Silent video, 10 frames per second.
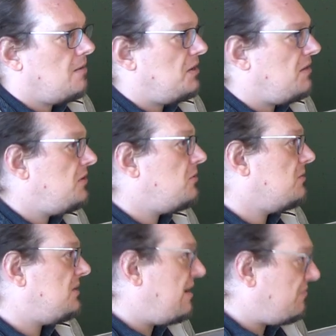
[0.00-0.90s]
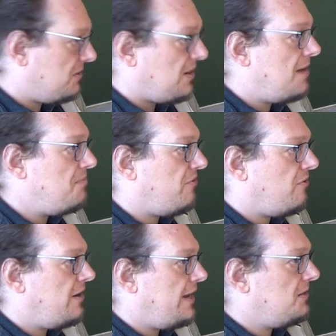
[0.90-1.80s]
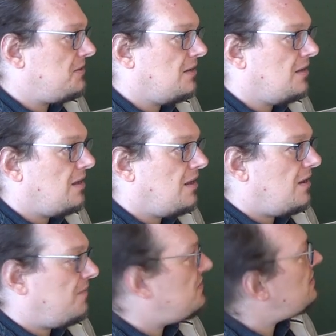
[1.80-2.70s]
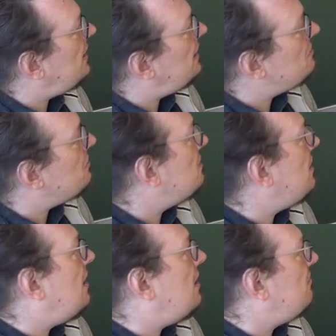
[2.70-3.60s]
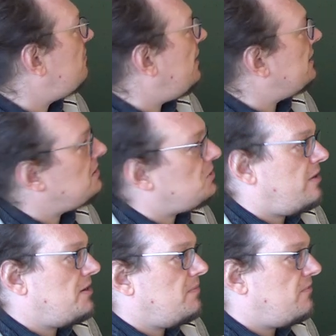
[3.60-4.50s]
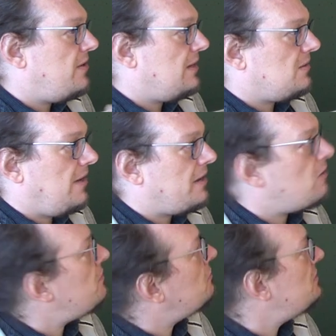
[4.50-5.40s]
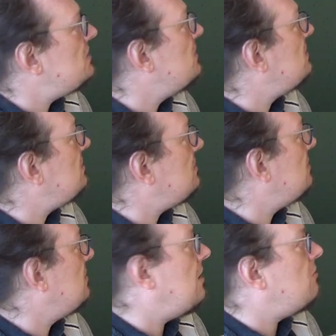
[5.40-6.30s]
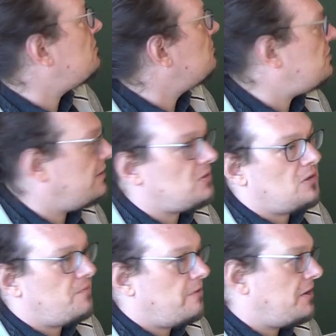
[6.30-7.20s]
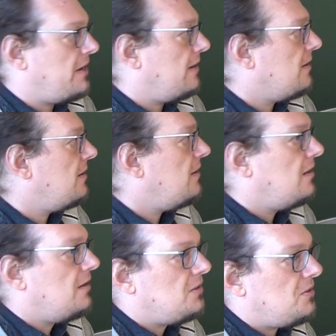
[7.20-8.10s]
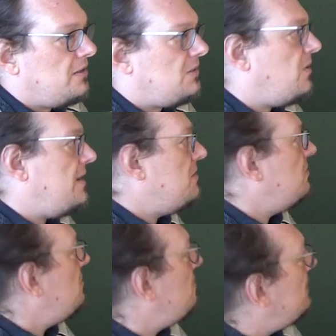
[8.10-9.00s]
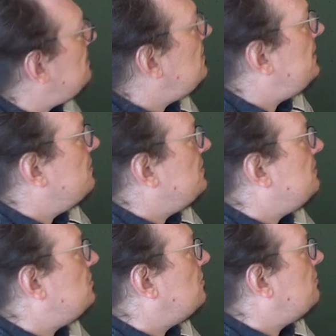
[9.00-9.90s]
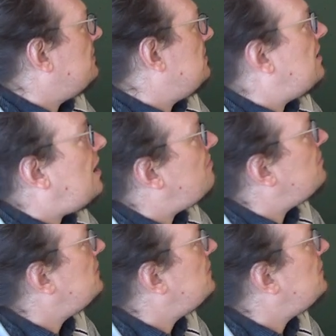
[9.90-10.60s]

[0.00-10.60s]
But if you don't save the time beforehand, then you're going to have like these random things like over Christmas our toolchain stopped working. So that's why you, you basically you need to always have a